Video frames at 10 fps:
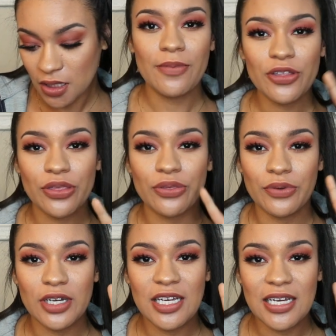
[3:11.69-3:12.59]
Number
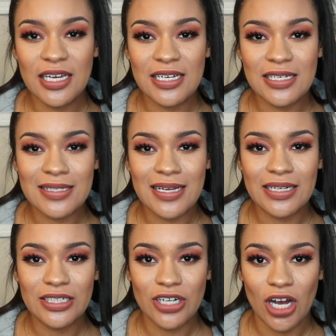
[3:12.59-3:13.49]
three is
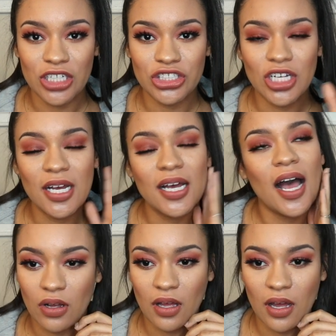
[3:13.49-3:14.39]
nausea.